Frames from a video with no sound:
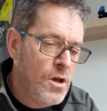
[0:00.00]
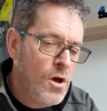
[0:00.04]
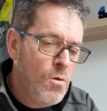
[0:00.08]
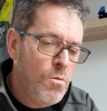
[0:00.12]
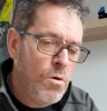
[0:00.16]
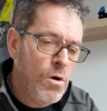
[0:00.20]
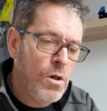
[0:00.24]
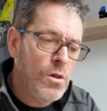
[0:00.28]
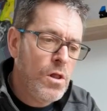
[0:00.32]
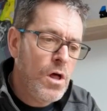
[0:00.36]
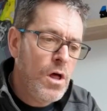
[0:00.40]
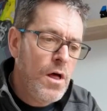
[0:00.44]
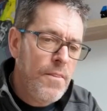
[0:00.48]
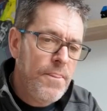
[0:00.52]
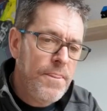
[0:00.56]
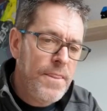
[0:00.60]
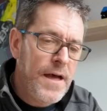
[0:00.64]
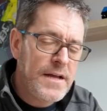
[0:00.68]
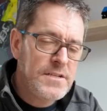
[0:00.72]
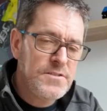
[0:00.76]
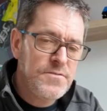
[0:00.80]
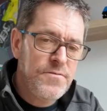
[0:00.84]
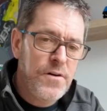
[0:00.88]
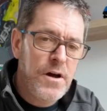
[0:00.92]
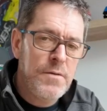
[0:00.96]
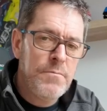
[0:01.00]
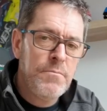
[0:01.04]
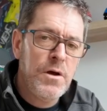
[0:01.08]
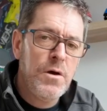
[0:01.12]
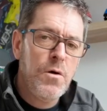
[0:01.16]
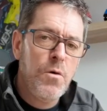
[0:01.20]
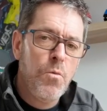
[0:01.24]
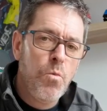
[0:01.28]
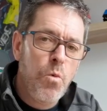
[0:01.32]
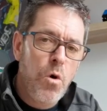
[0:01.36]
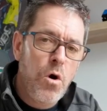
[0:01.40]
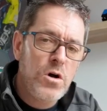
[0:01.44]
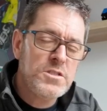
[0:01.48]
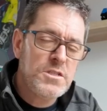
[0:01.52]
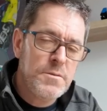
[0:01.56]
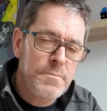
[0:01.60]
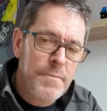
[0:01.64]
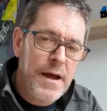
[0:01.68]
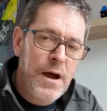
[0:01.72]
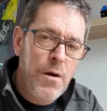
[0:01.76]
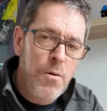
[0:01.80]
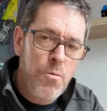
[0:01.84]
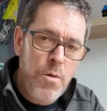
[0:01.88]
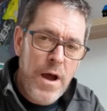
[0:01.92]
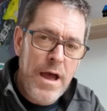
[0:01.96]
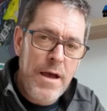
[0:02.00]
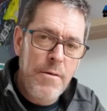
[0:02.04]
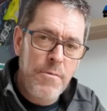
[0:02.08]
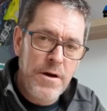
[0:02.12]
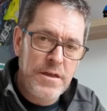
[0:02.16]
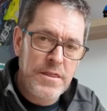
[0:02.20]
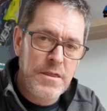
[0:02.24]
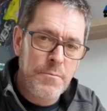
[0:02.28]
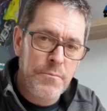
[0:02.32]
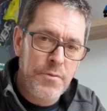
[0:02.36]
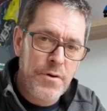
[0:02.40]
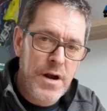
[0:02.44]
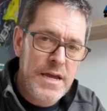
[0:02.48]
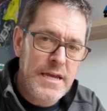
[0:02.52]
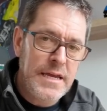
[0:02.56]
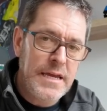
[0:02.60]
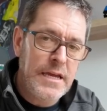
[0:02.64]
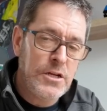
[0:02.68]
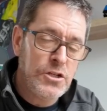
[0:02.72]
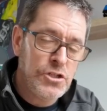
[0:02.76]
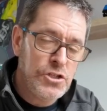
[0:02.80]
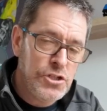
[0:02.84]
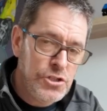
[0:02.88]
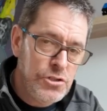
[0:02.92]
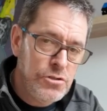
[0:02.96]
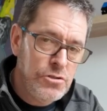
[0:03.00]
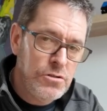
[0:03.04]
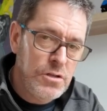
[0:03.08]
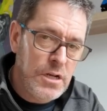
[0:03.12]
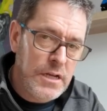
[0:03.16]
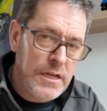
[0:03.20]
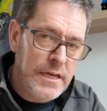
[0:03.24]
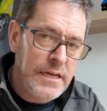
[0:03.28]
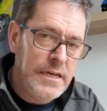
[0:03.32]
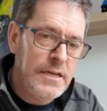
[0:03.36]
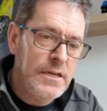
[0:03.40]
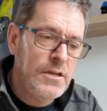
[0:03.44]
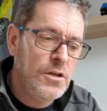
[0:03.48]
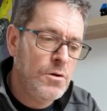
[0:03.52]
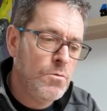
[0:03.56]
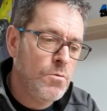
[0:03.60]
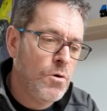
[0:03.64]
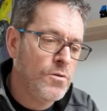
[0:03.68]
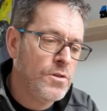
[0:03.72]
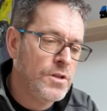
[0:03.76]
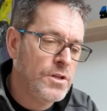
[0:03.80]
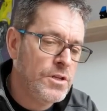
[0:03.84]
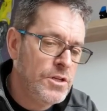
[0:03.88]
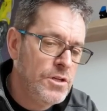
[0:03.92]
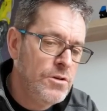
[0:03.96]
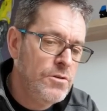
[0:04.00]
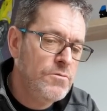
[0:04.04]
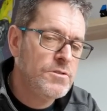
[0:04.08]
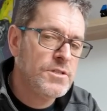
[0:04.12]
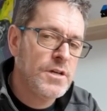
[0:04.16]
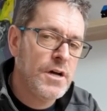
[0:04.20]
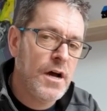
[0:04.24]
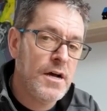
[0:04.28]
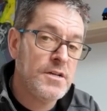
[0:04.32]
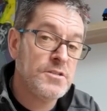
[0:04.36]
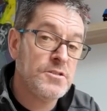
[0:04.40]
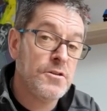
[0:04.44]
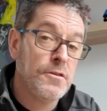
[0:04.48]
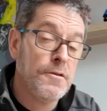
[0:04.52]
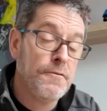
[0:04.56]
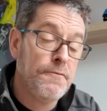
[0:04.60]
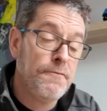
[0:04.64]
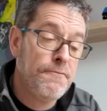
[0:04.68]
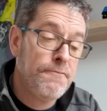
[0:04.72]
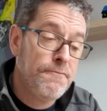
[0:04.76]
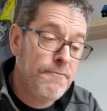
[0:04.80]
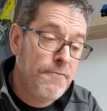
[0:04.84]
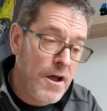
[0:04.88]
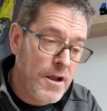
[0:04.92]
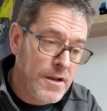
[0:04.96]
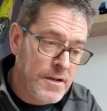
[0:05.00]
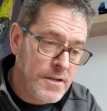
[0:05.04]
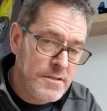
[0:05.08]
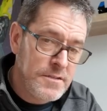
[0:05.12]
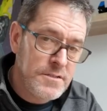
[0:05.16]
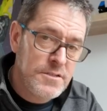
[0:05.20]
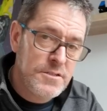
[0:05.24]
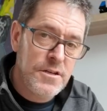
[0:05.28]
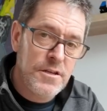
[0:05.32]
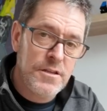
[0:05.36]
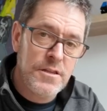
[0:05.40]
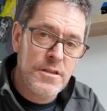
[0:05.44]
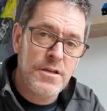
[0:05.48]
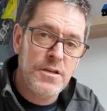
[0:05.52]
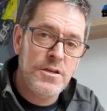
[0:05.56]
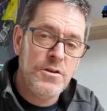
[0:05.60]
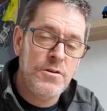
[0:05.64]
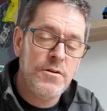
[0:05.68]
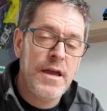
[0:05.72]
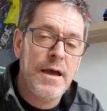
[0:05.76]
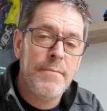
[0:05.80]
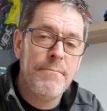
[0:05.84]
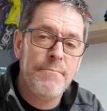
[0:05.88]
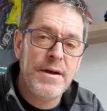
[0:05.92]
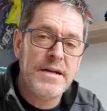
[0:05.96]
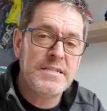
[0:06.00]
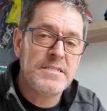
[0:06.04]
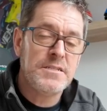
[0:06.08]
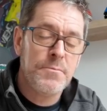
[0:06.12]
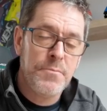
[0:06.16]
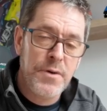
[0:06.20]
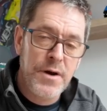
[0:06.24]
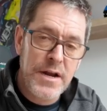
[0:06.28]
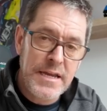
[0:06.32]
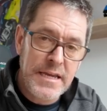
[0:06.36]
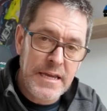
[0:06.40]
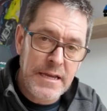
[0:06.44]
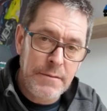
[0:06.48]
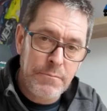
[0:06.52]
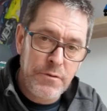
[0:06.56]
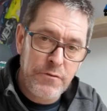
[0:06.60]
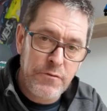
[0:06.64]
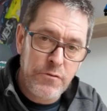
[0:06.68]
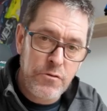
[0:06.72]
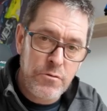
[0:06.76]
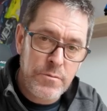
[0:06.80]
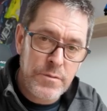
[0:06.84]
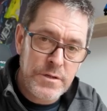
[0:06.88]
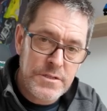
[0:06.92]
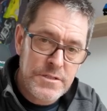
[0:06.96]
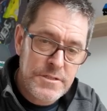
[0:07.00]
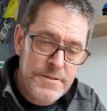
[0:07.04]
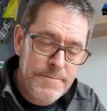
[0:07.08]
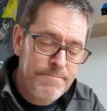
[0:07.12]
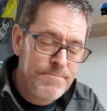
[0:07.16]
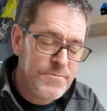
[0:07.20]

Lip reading: well, that's fine, but what about wet weather braking? Surely you want the new tyres on the front so that you get better braking performance.